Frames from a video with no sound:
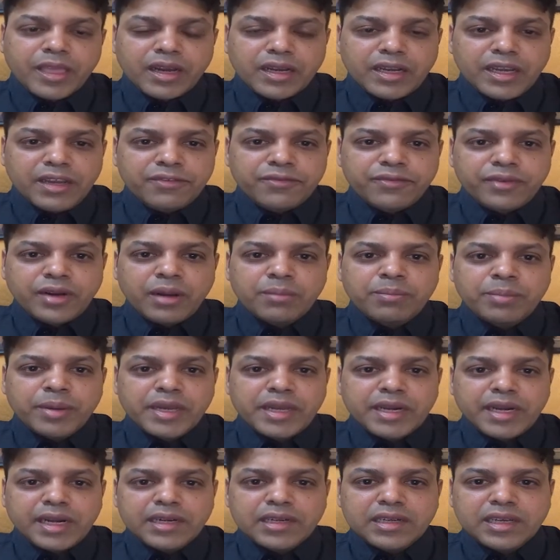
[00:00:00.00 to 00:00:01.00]
If a
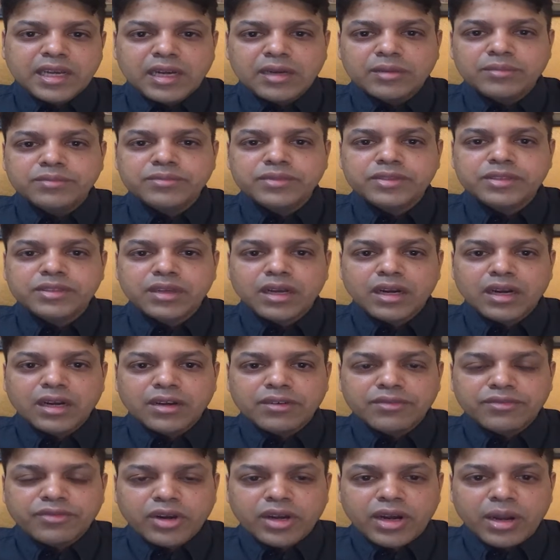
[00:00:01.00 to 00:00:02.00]
parent comes
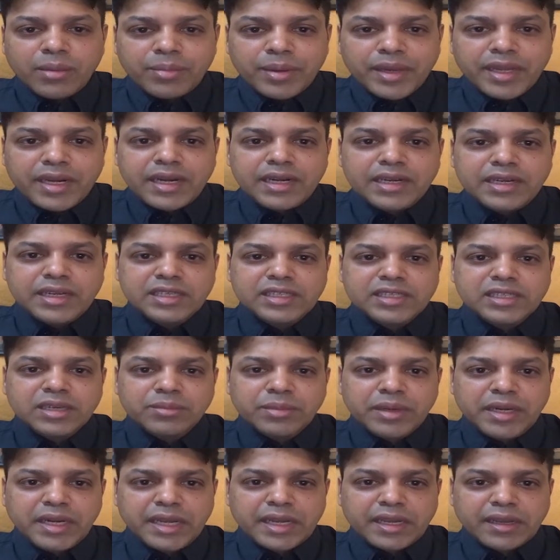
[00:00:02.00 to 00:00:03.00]
uh, for a parent-teacher
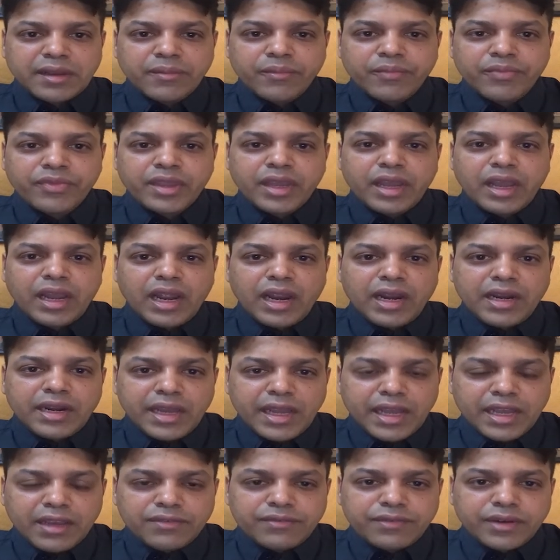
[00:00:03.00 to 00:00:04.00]
meeting,
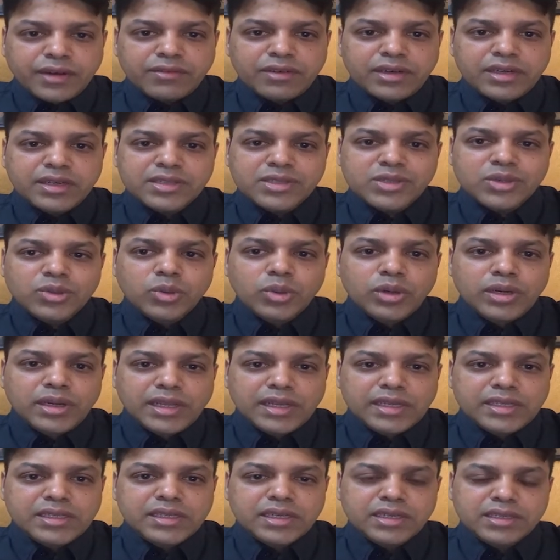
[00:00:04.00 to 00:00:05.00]
and if our school
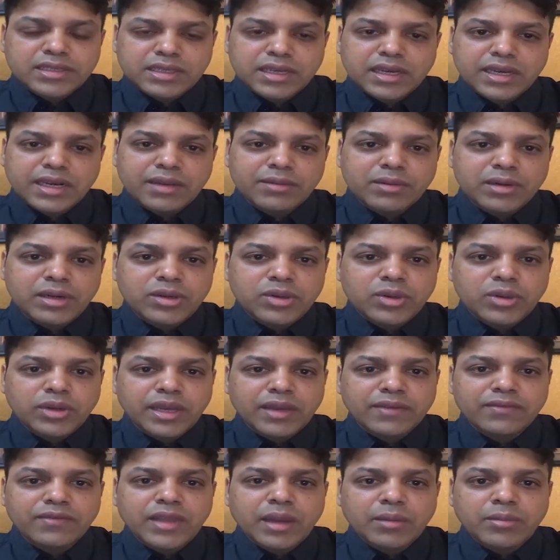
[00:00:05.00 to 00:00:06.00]
teachers are able to
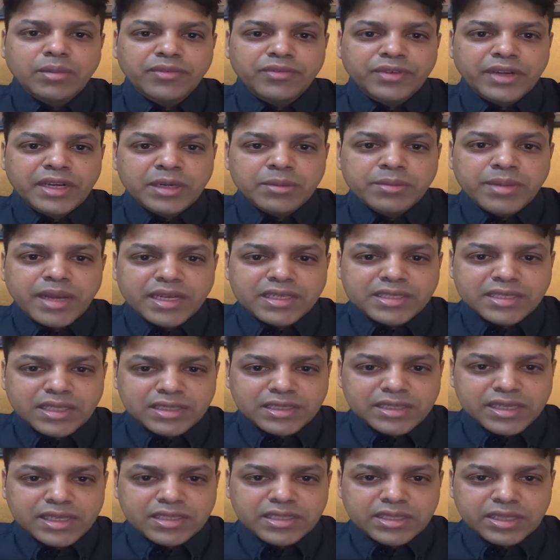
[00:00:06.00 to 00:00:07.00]
give them a feedback
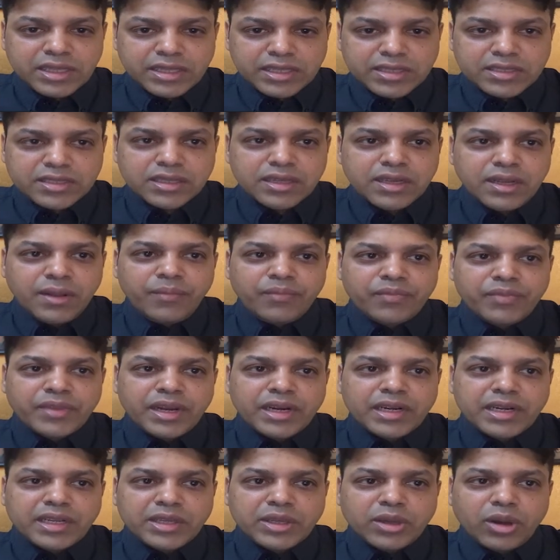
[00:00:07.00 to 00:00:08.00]
such as this,
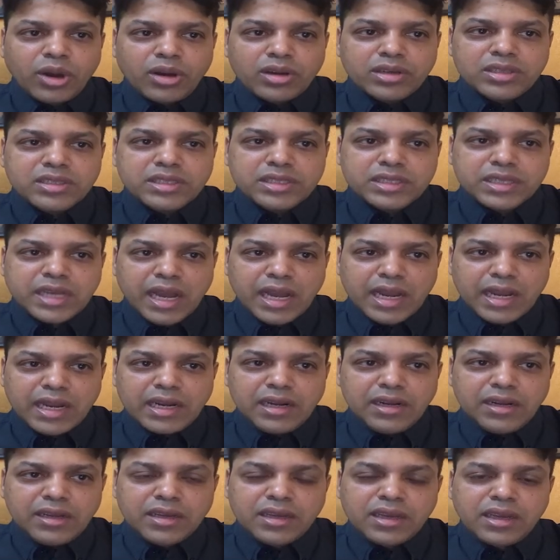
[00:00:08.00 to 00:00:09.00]
that your
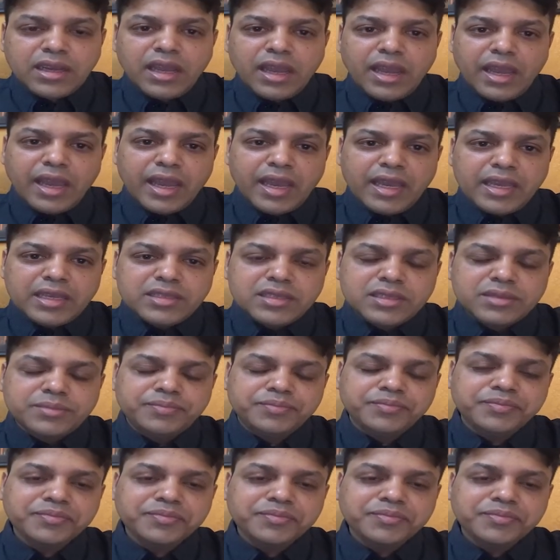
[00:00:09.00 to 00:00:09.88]
child is